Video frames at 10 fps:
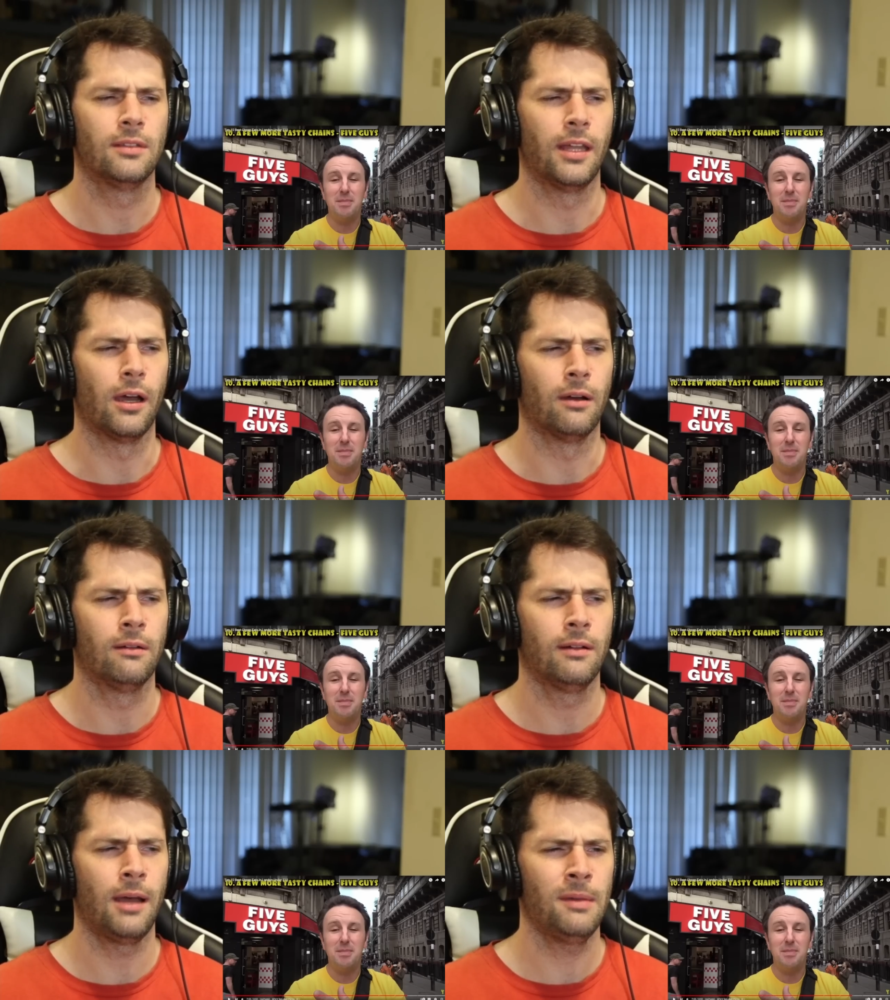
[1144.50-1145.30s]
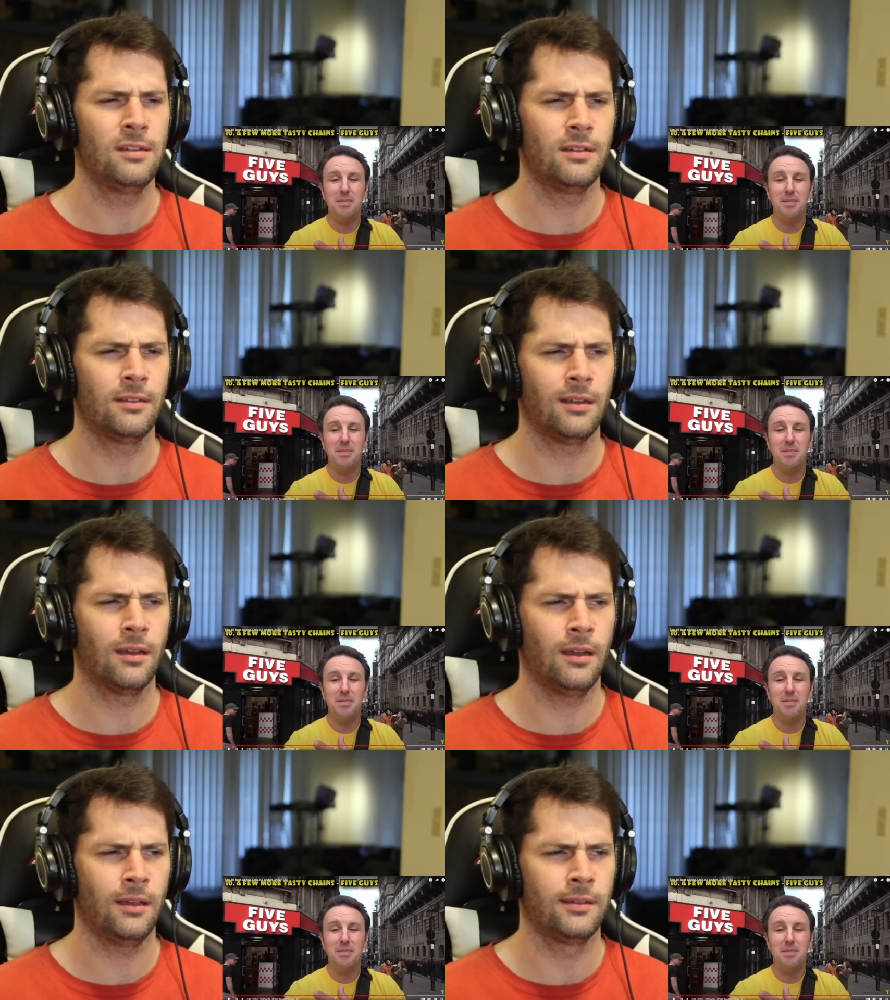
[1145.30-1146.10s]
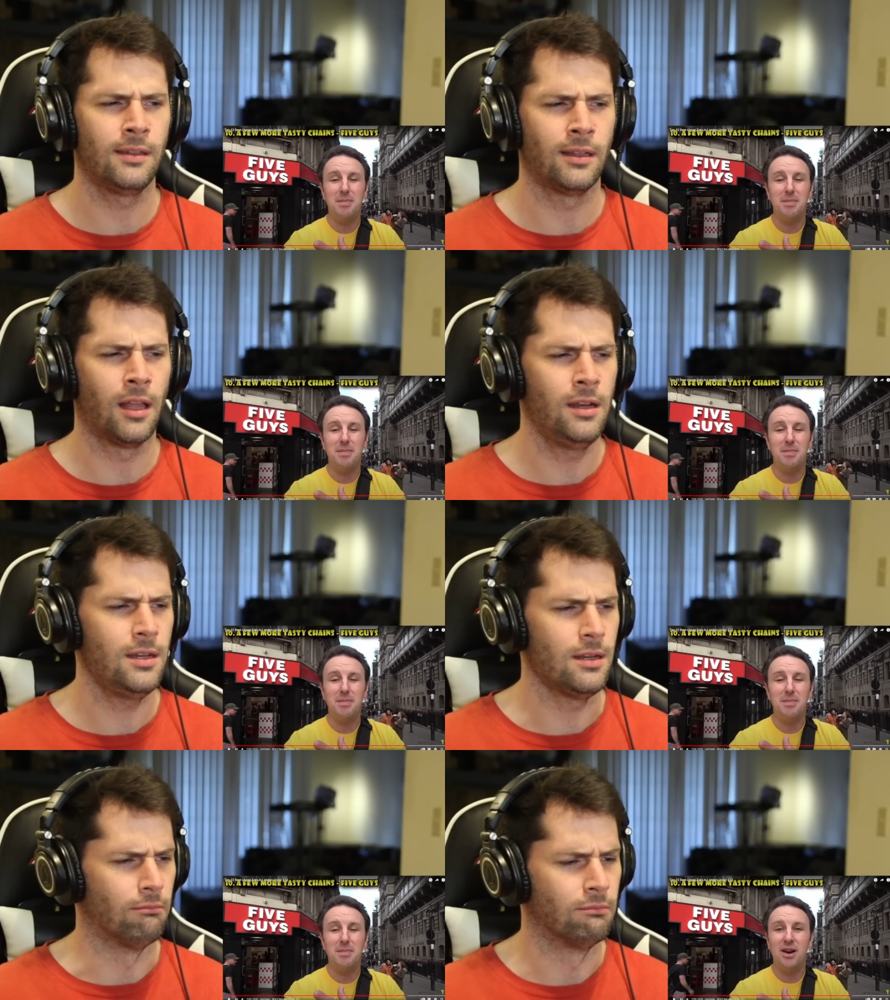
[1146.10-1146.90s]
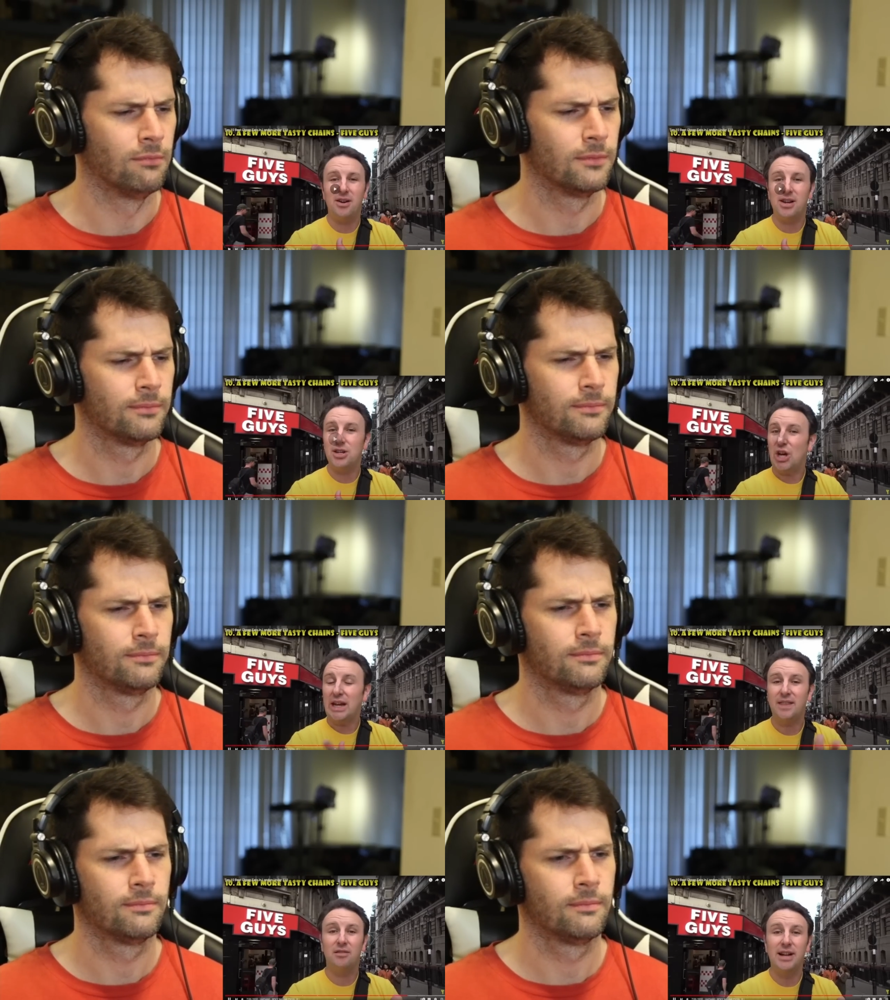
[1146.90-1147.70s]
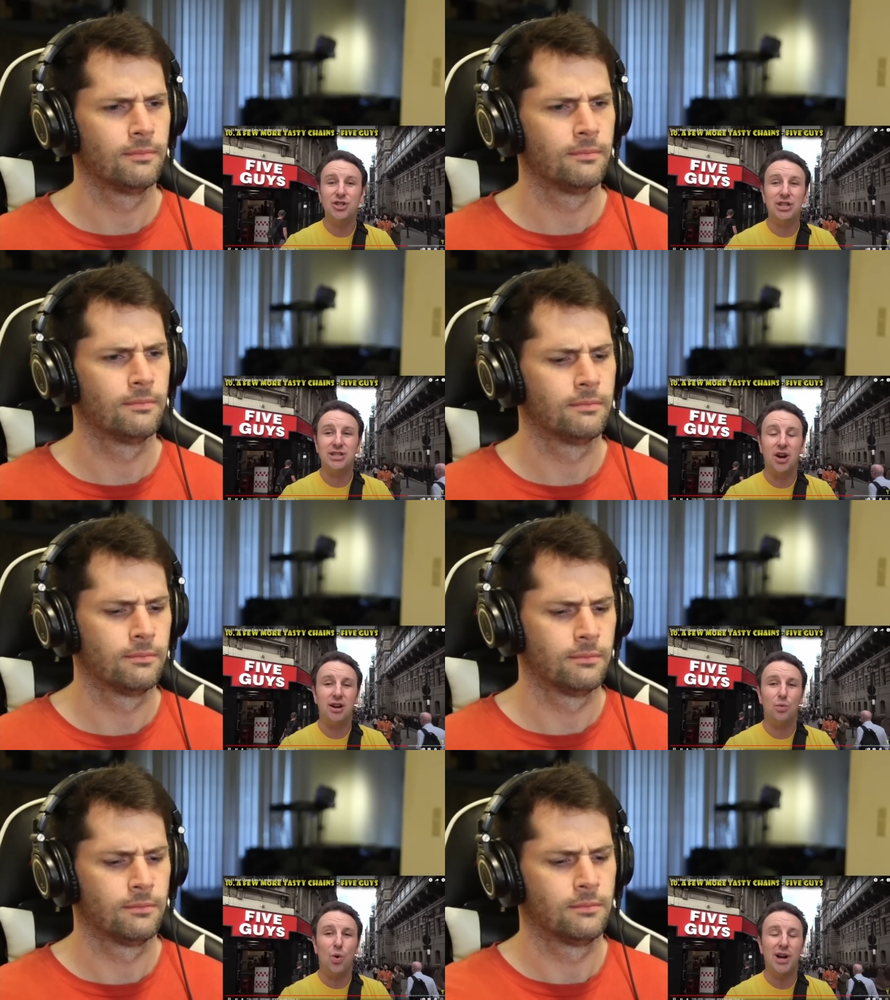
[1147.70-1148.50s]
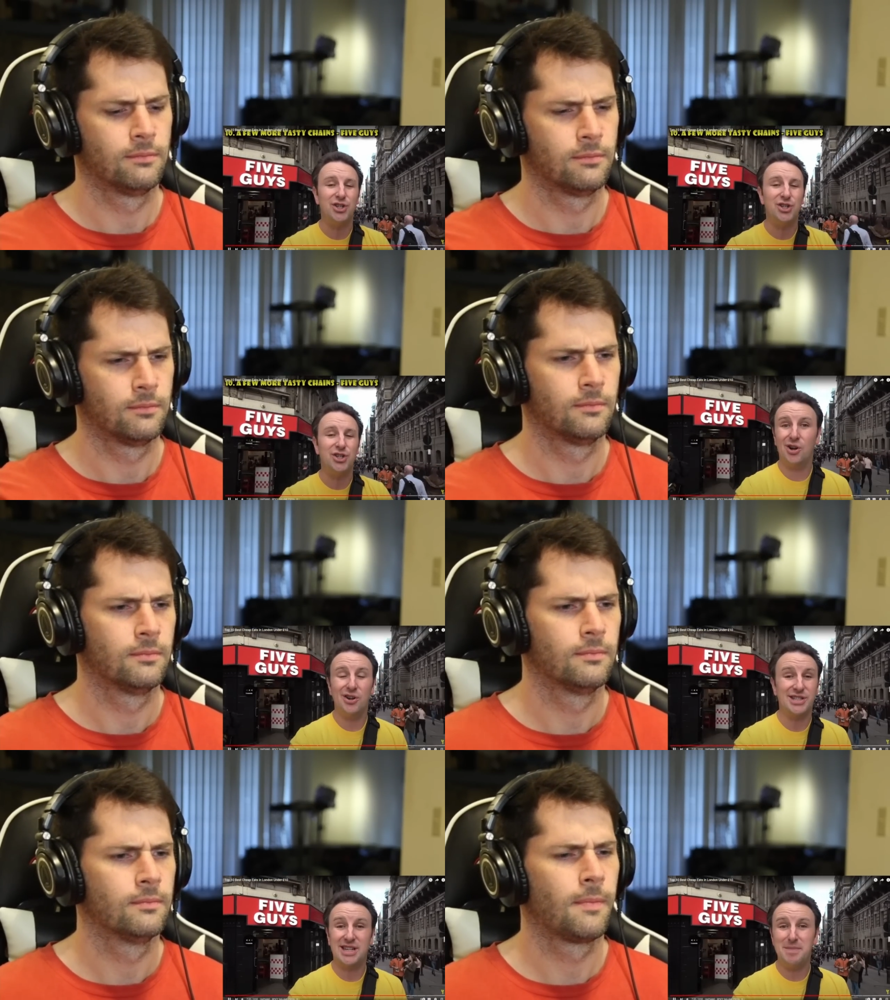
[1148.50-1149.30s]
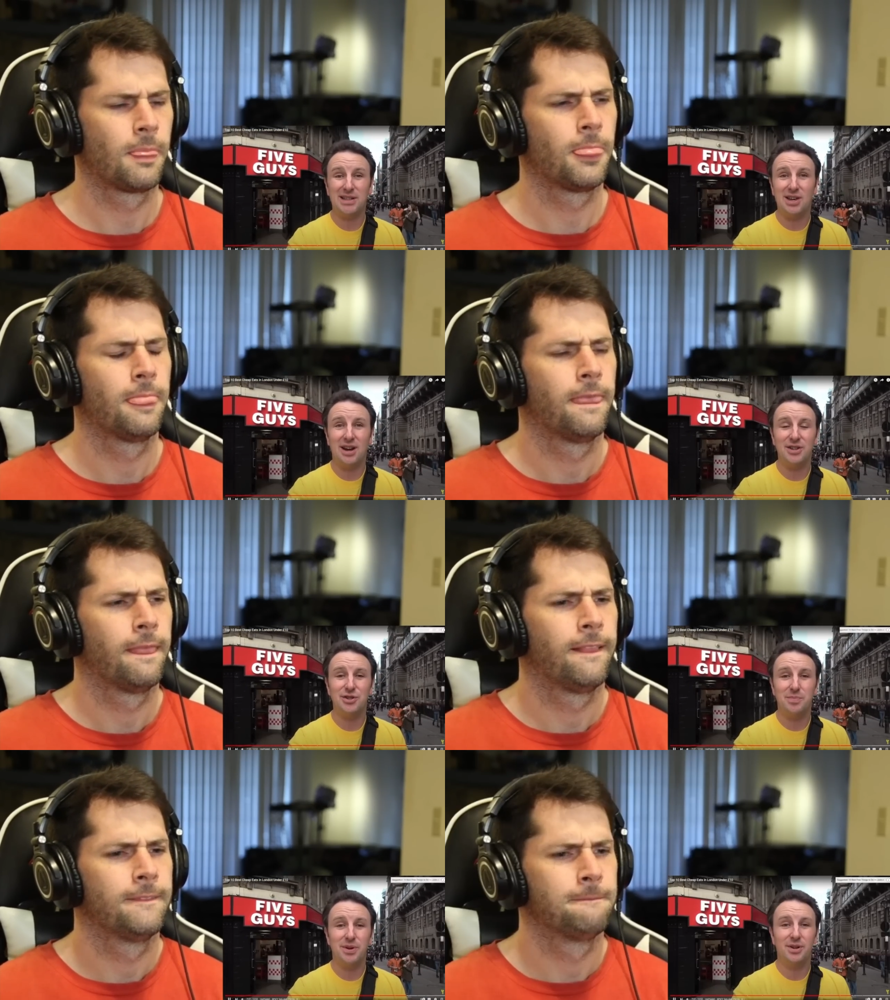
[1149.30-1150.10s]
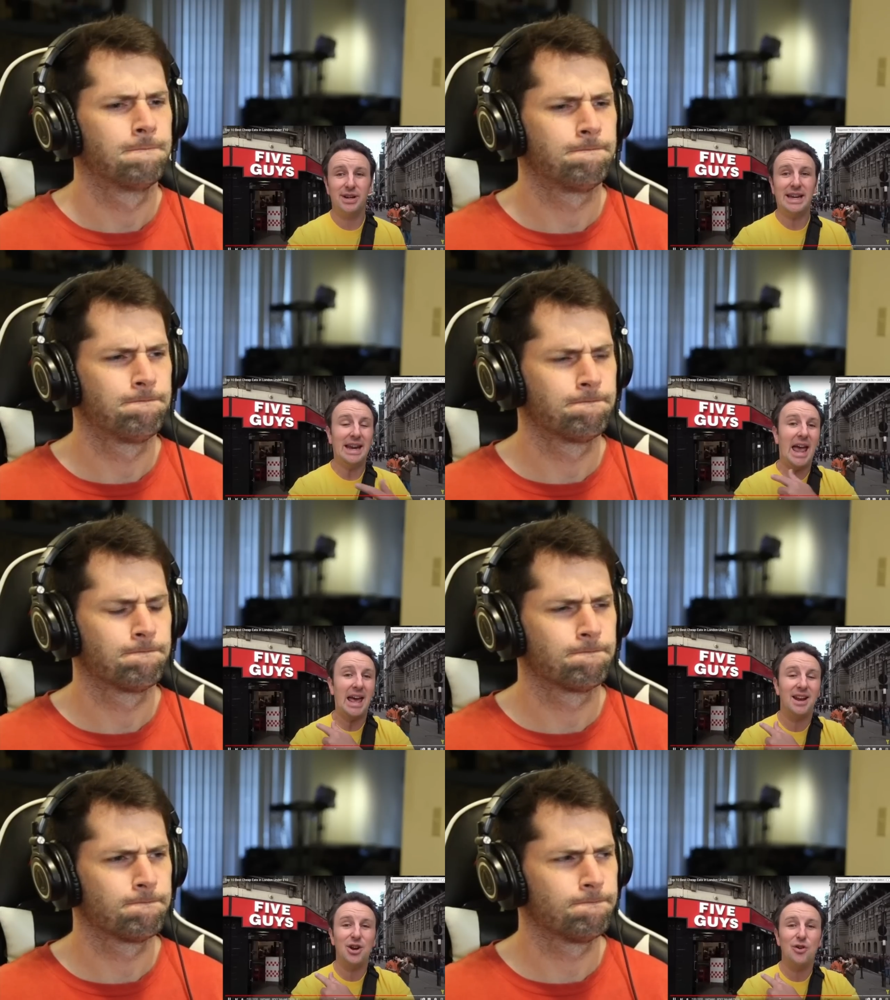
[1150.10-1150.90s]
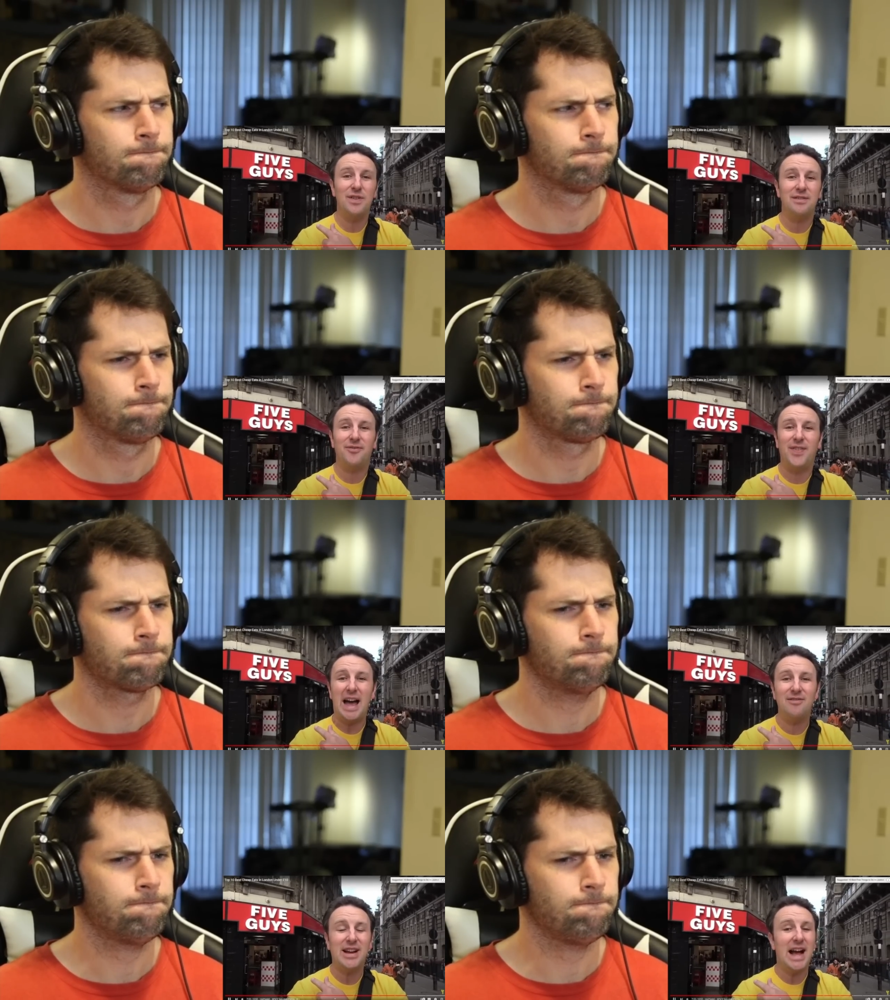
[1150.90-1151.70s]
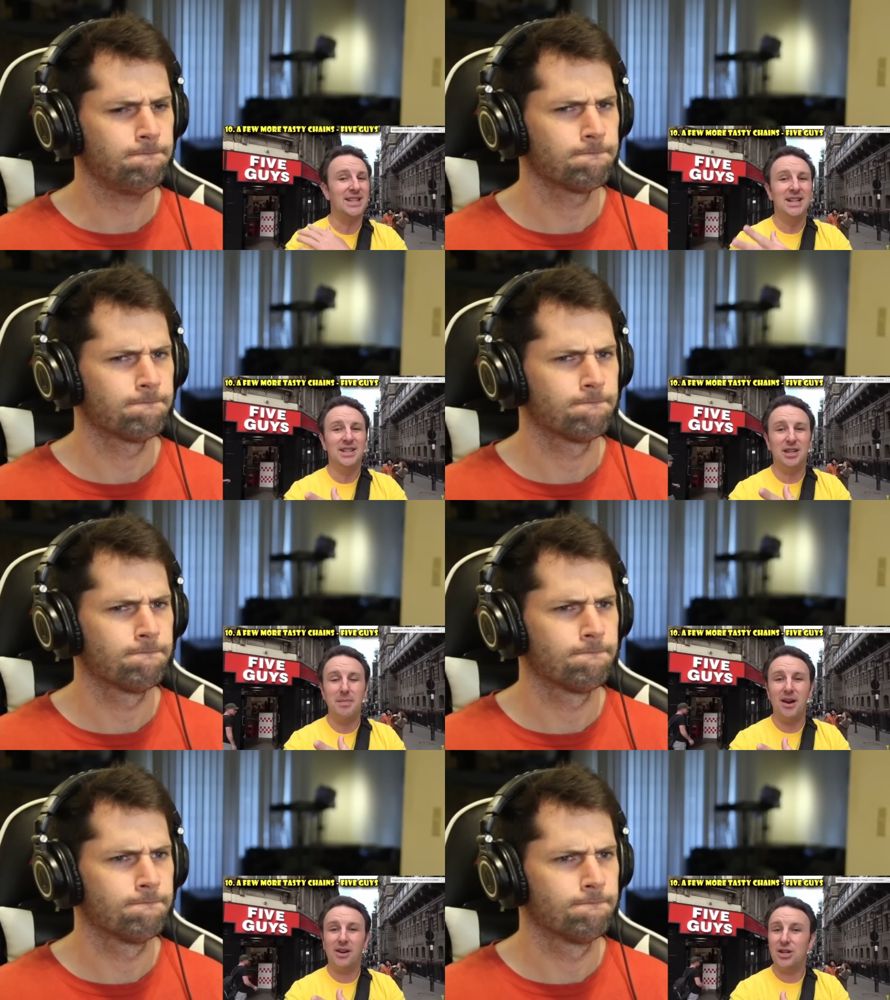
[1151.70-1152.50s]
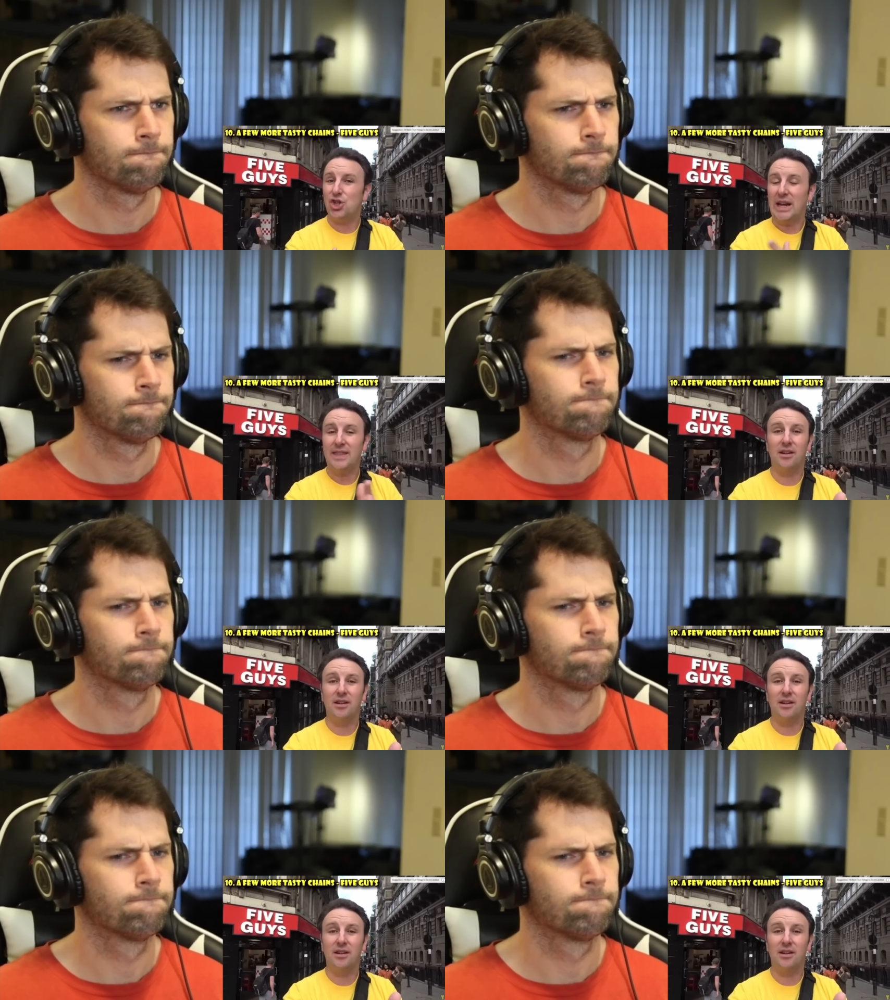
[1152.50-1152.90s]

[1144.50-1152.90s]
Speaker 1: though. How much does it cost in London?
Speaker 2: American chain that originally started in Washington or skip McDonald's or Burger King, head on over to Five Guys. The American chain